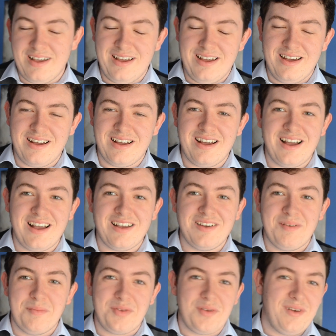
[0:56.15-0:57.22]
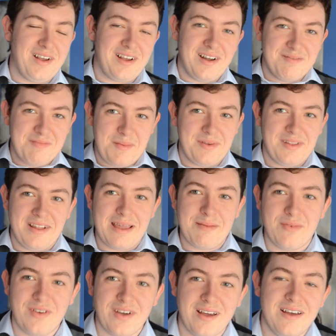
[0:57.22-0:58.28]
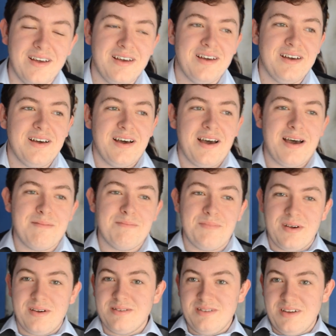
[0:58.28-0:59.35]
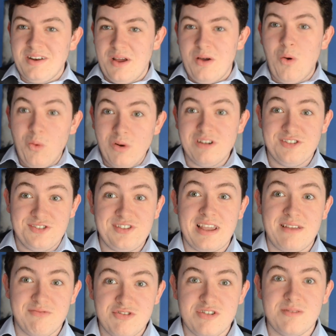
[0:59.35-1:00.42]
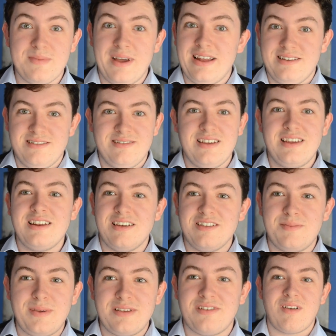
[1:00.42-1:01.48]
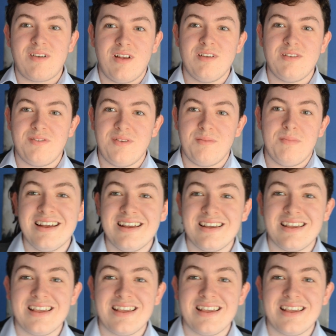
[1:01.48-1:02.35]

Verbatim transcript: Uh, I'm sorry I can't remember the name of her um, but you know, all in the same room, and you know, to be close to them,